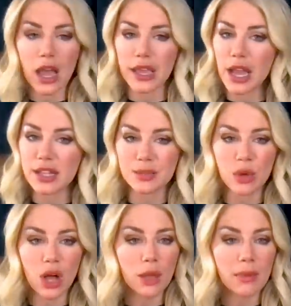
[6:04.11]
I got some
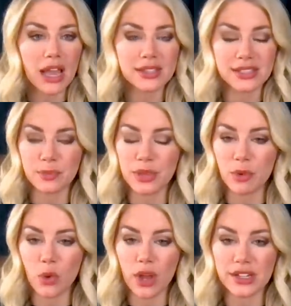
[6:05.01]
callbacks. Some
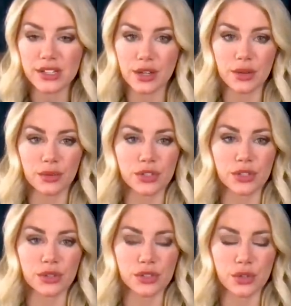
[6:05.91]
people wanted to, to,
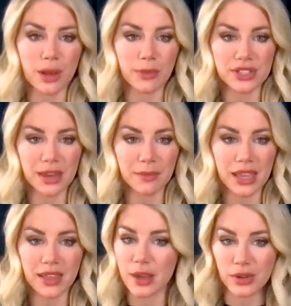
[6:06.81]
to represent
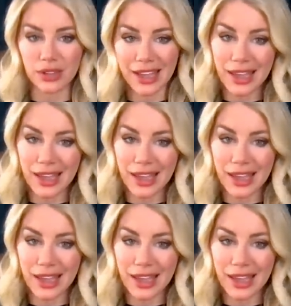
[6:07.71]
me, and they were like,